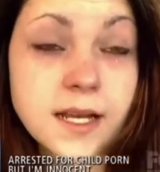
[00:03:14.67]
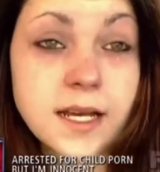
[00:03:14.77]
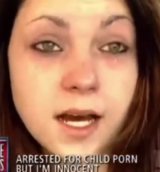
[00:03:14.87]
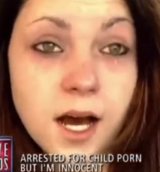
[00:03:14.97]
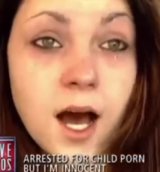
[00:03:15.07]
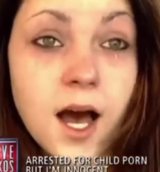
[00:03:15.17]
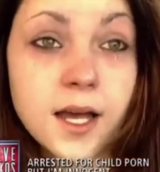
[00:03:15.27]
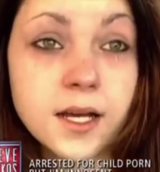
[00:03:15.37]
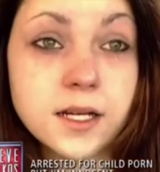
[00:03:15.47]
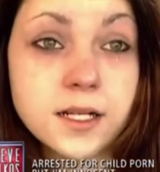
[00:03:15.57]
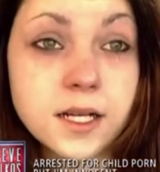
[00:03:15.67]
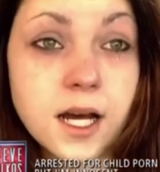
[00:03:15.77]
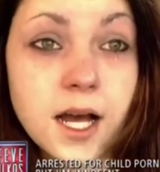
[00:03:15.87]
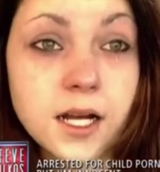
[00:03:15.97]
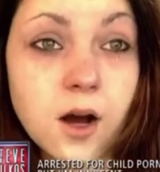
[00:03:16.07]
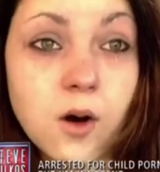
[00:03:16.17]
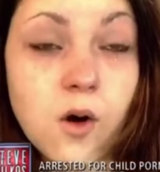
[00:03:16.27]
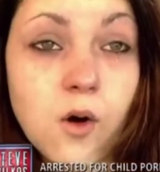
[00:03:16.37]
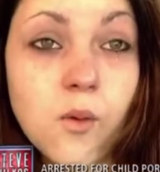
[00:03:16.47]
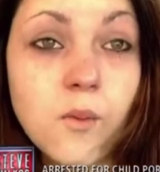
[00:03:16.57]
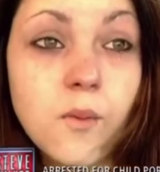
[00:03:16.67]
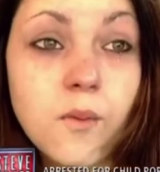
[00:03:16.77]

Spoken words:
get high, I go home,